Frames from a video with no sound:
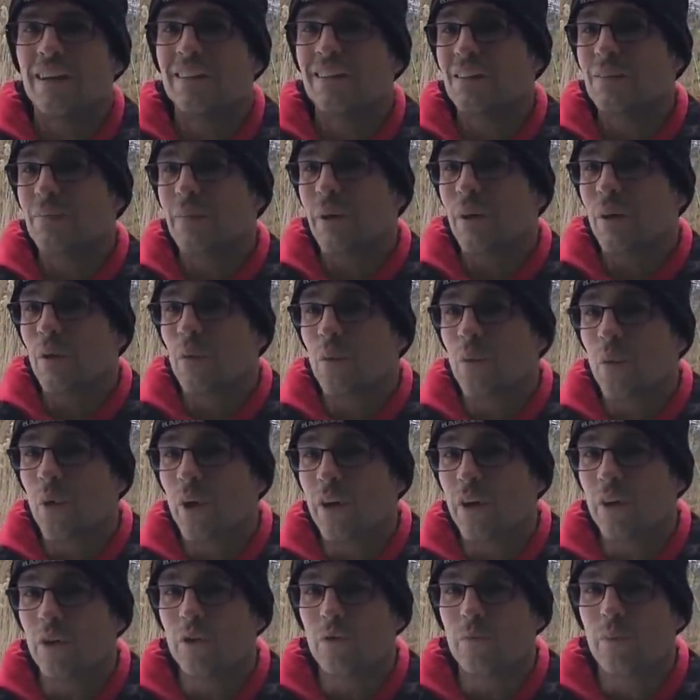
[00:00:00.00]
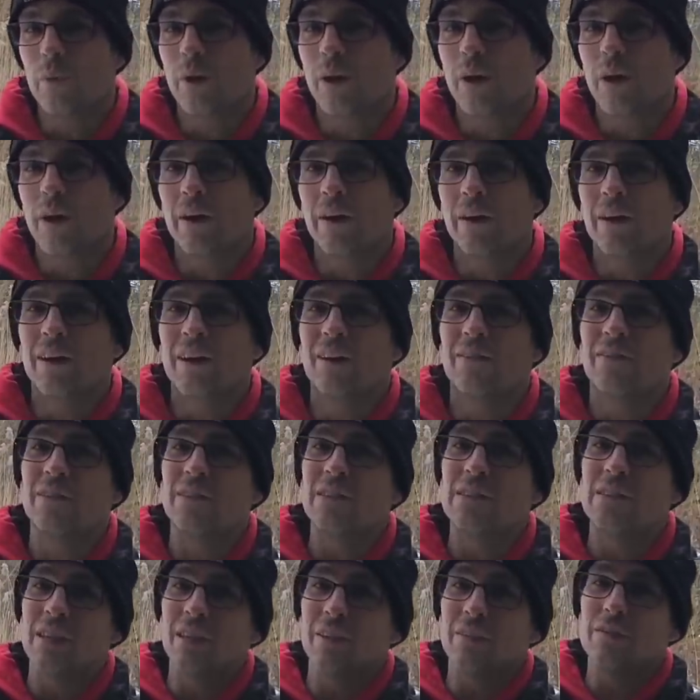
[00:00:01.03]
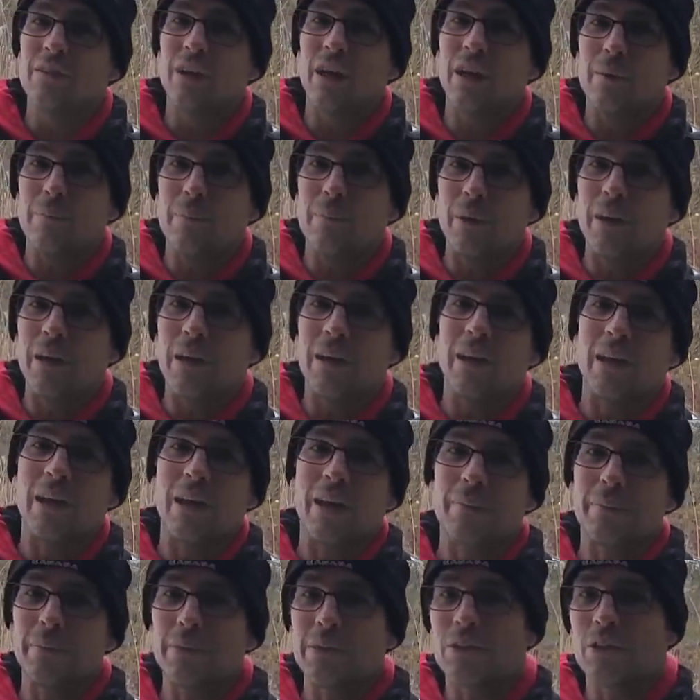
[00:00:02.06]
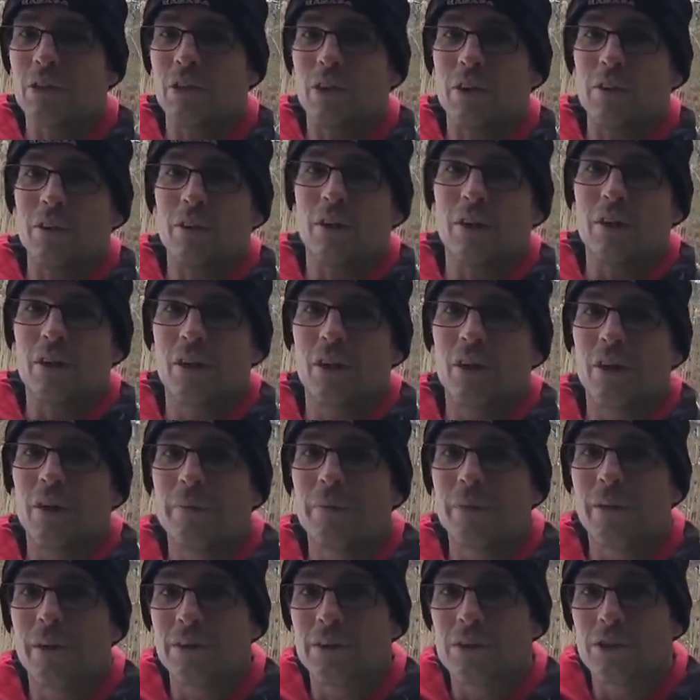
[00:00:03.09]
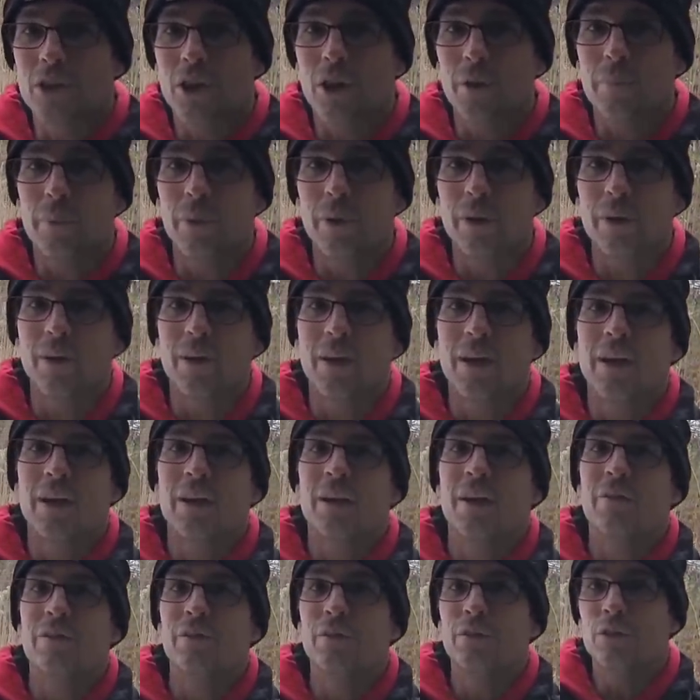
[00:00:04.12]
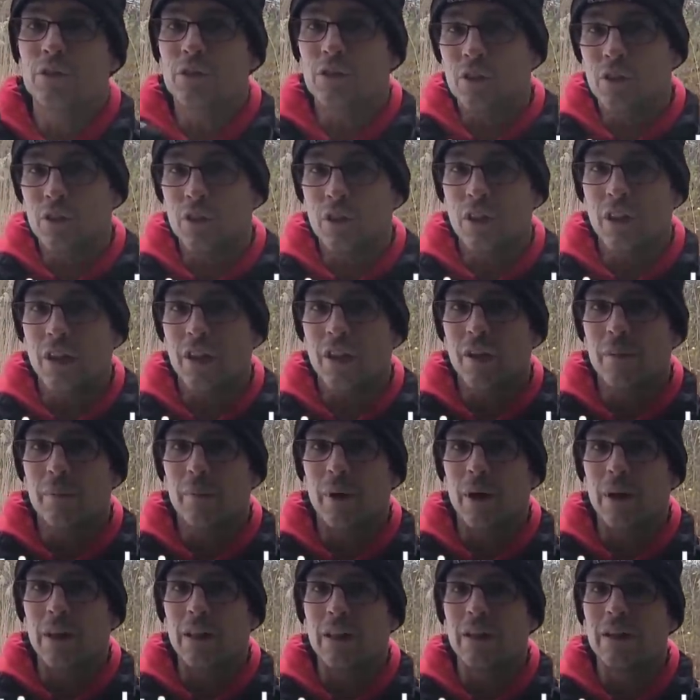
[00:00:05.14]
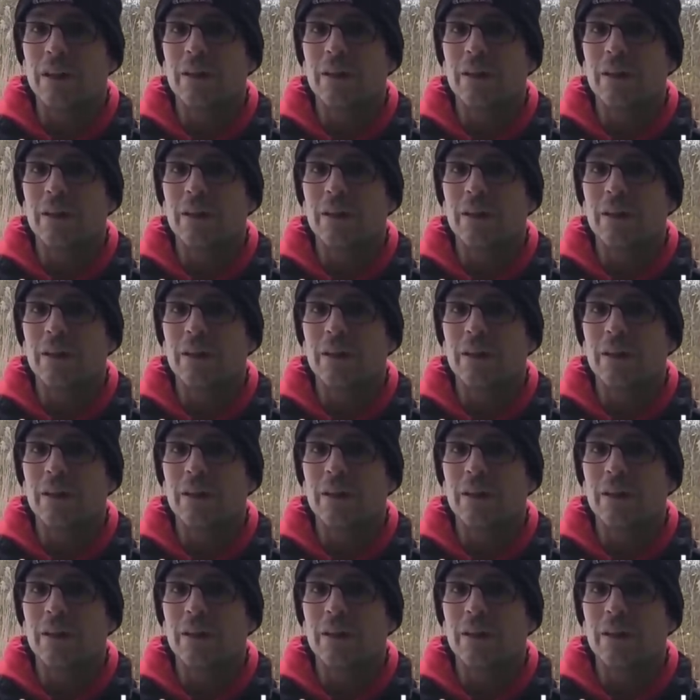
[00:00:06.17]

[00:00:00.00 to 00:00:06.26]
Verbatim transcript: Doesn't matter what you buy, if instead of typing in amazon.com and then shopping, if you just click on my